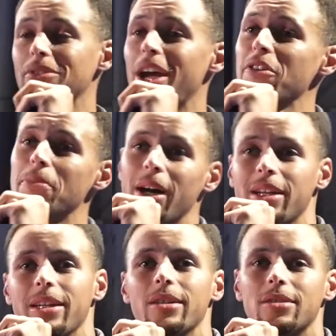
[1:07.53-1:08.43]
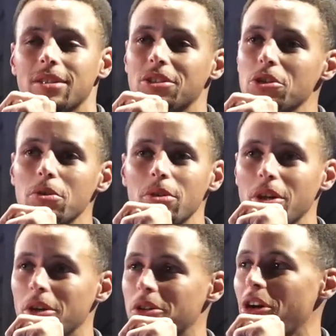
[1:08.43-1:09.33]
of everybody to do you
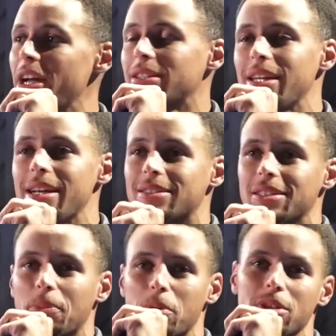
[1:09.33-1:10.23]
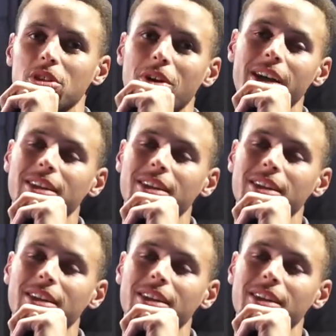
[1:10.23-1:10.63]
know great things and to pursue